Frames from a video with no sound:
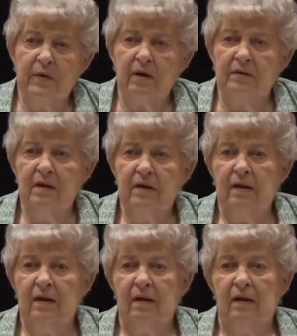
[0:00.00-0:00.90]
We went on
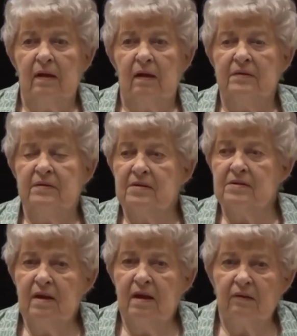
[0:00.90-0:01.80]
a
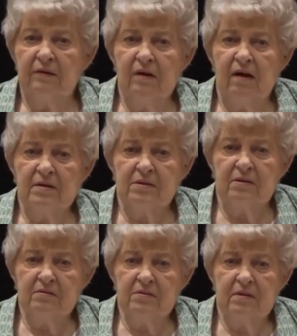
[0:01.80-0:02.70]
dozen elder
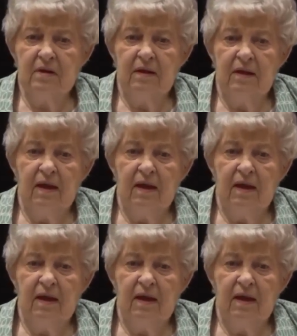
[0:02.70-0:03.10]
hostels,